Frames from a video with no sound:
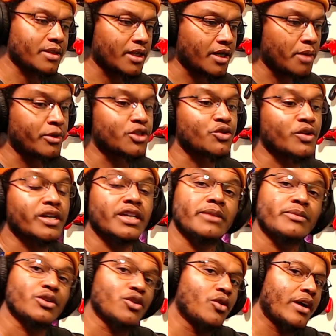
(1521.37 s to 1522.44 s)
a majority of them
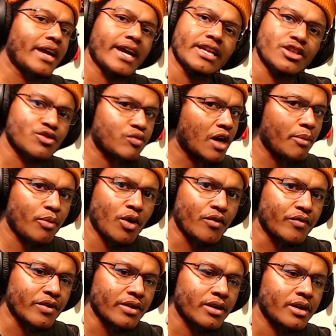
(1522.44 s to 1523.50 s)
to go ahead and swap
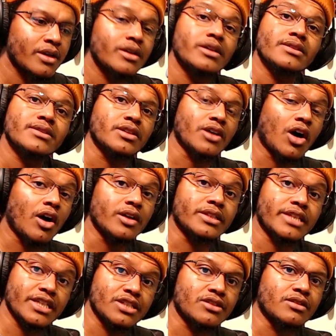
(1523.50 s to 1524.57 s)
over to all
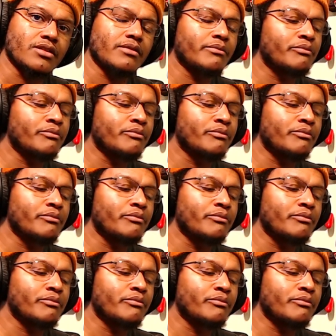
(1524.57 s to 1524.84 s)
digital,